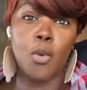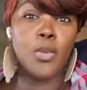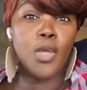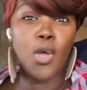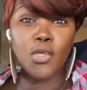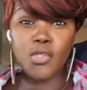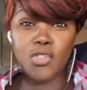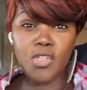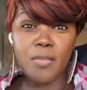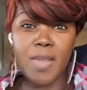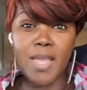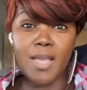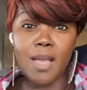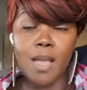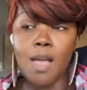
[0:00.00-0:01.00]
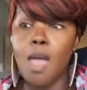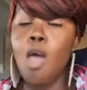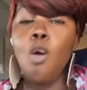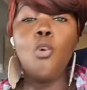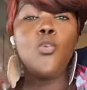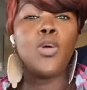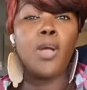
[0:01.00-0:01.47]
we go to Jamaica,
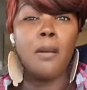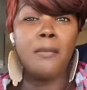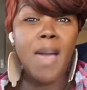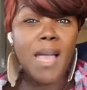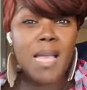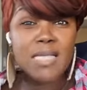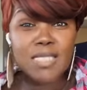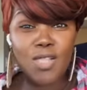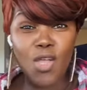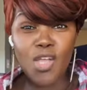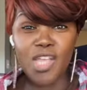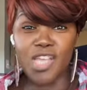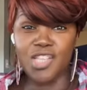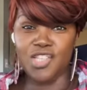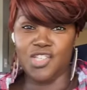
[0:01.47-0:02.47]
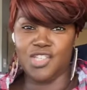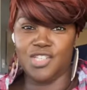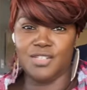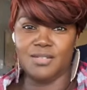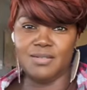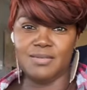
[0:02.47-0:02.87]
we'll come back as luggage.